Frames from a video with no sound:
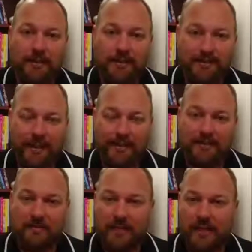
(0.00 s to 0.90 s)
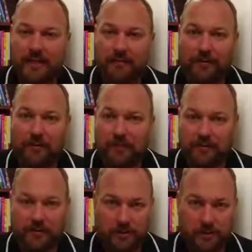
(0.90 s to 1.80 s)
it takes some time for the
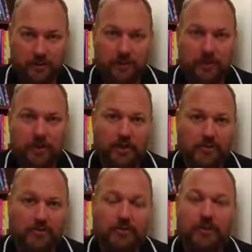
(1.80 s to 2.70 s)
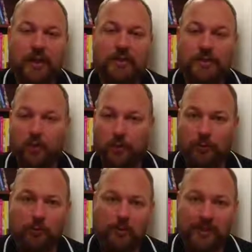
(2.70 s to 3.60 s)
muscles to readjust to that
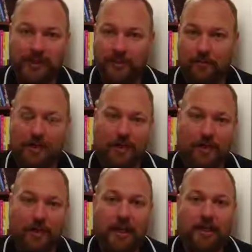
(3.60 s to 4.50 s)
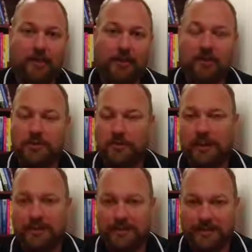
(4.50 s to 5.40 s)
normal gait mechanic because your
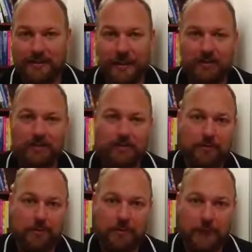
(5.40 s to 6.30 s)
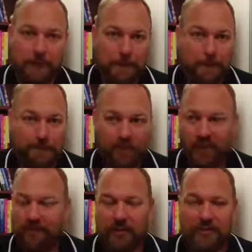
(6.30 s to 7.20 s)
body does adapt. Okay,
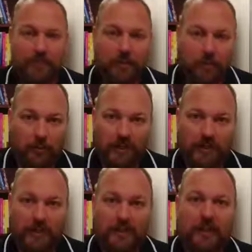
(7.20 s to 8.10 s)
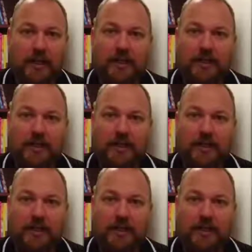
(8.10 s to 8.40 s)
if I spend all my day